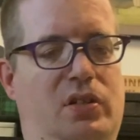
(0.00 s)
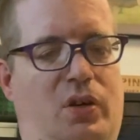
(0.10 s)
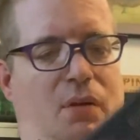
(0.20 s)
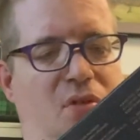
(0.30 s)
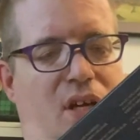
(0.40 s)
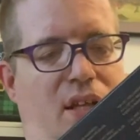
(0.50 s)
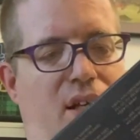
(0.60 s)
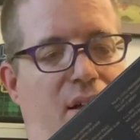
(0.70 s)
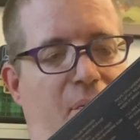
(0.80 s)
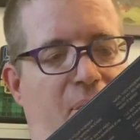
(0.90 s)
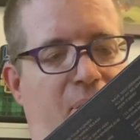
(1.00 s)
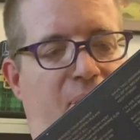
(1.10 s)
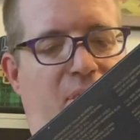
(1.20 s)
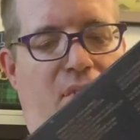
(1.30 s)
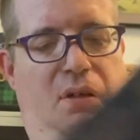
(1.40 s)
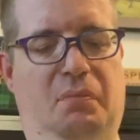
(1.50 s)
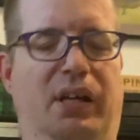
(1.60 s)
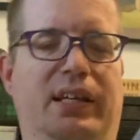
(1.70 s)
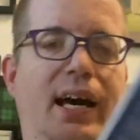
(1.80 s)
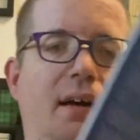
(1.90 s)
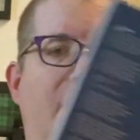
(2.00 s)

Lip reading: drums on there. But yeah,